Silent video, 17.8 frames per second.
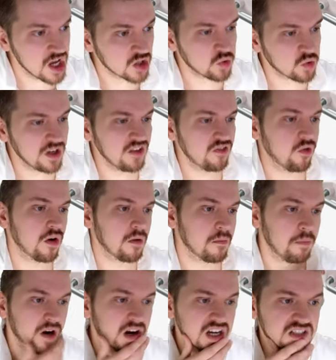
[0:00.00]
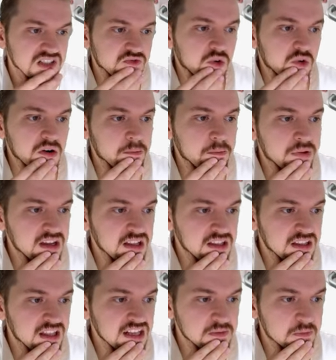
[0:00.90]
24 bucks for a
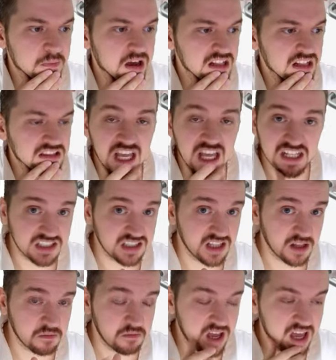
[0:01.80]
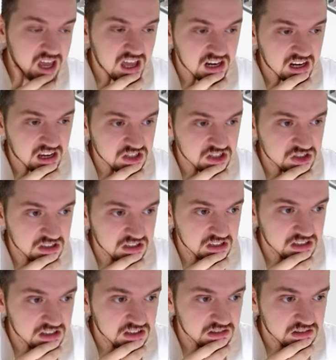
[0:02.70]
big mat. that's not bad
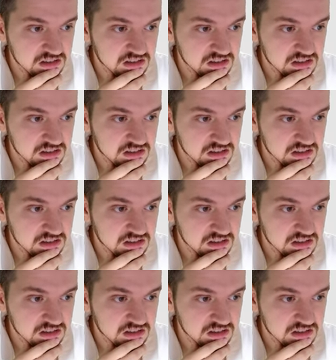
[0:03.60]
actually.